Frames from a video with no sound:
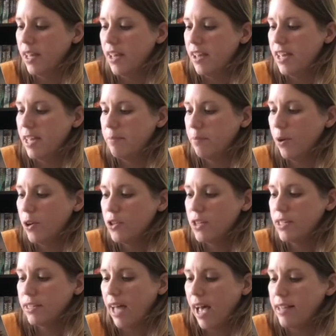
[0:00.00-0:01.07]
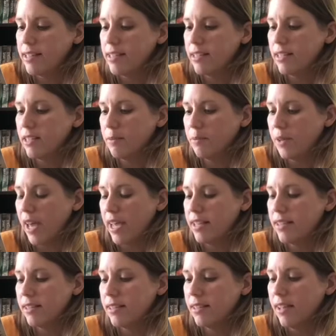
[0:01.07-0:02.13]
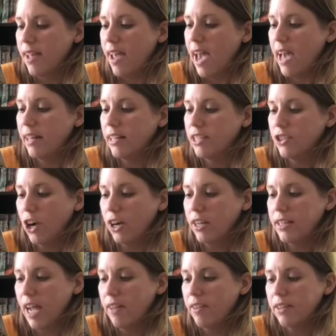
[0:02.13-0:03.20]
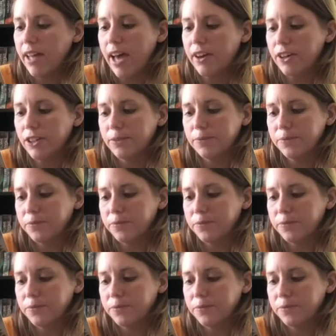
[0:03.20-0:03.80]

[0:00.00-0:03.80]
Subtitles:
He pushed his glasses into place, and he started down the ladder.